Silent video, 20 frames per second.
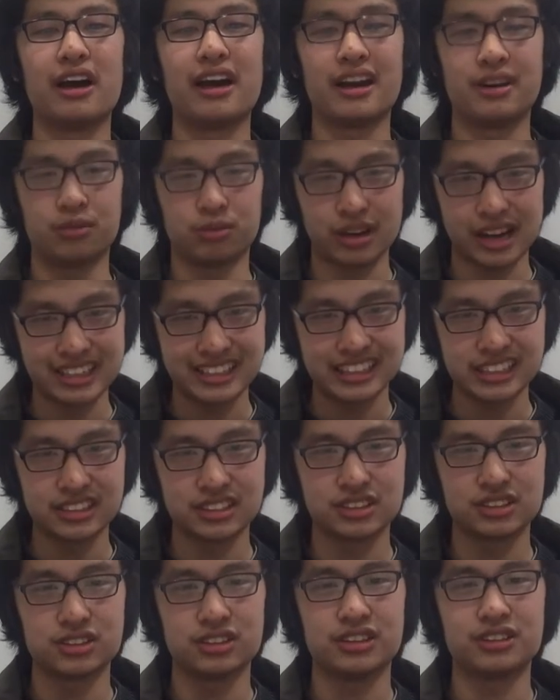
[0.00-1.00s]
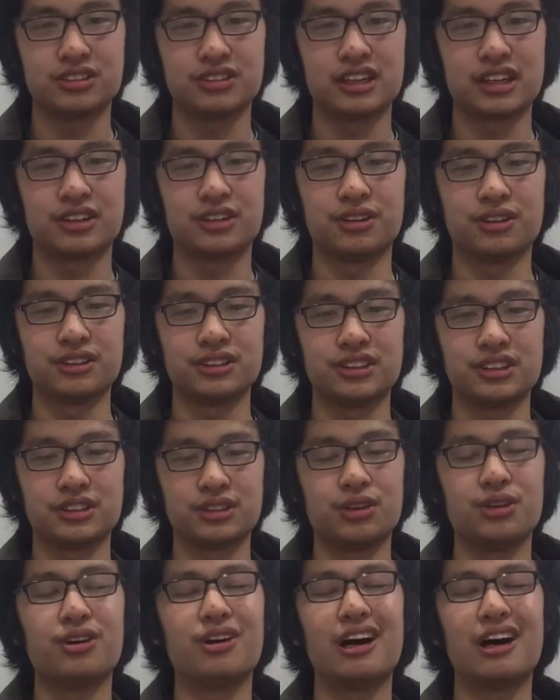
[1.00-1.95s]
and weightings to their courses